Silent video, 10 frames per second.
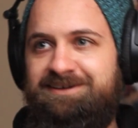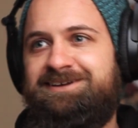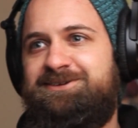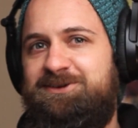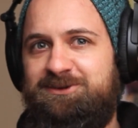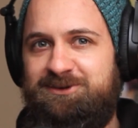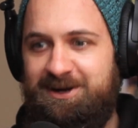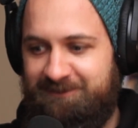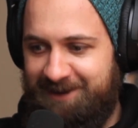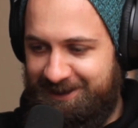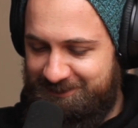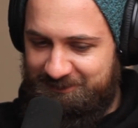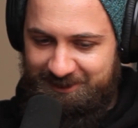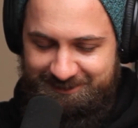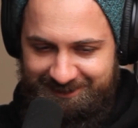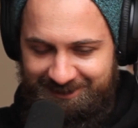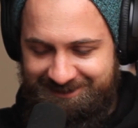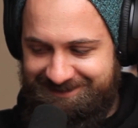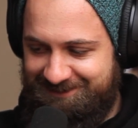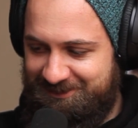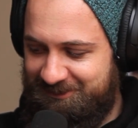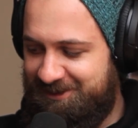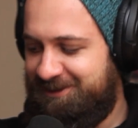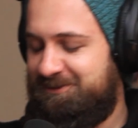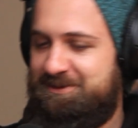Yes, dude, Jeff Dunham. When was the last time you saw anything from